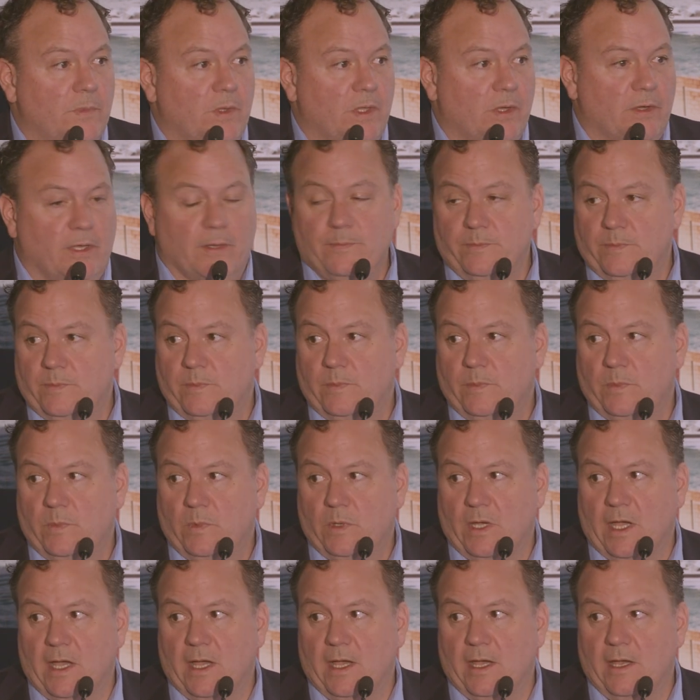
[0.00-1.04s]
Okay.
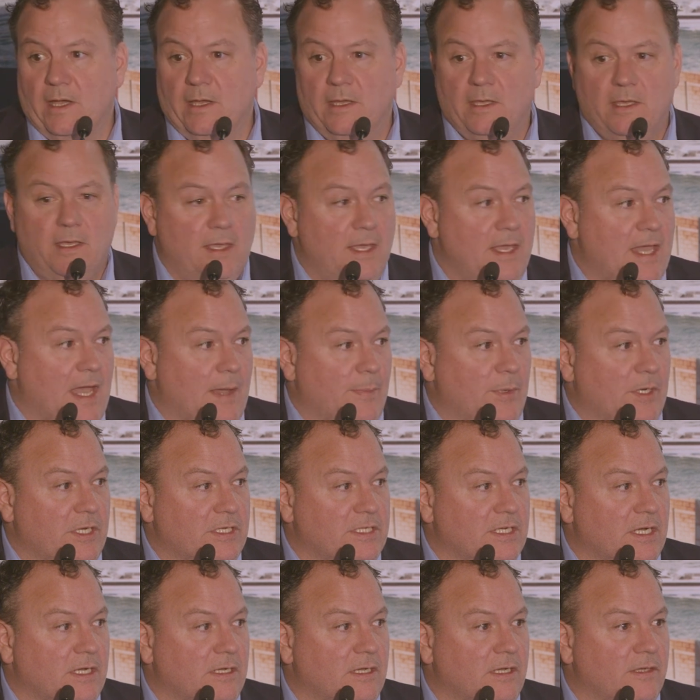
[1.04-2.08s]
Happy to
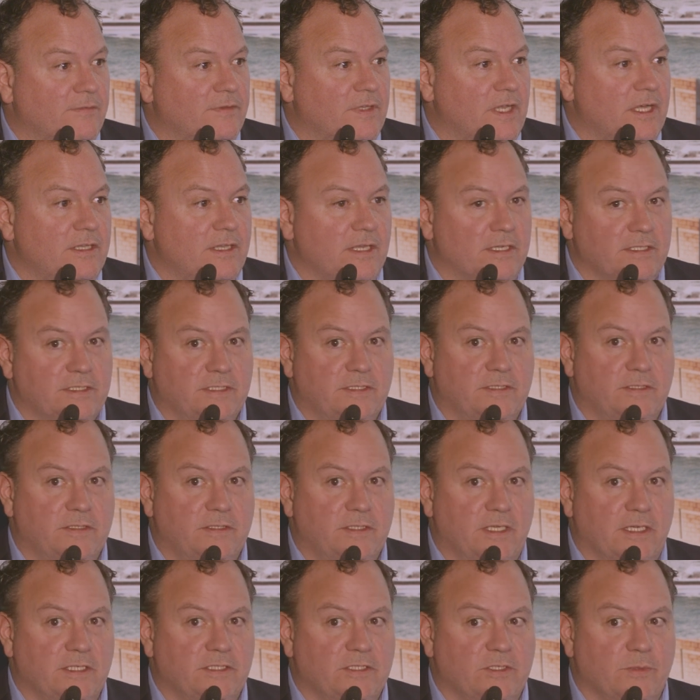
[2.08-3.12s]
talk offline. Thanks
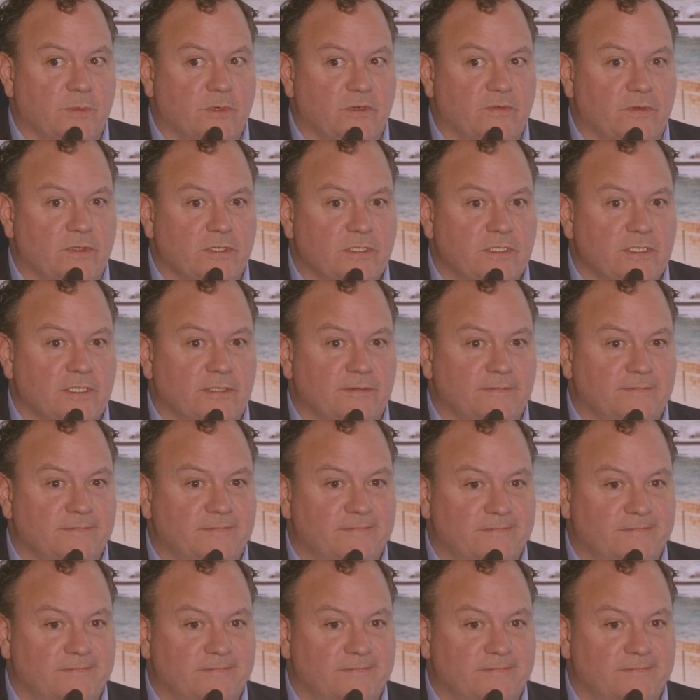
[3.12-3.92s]
so much for listening.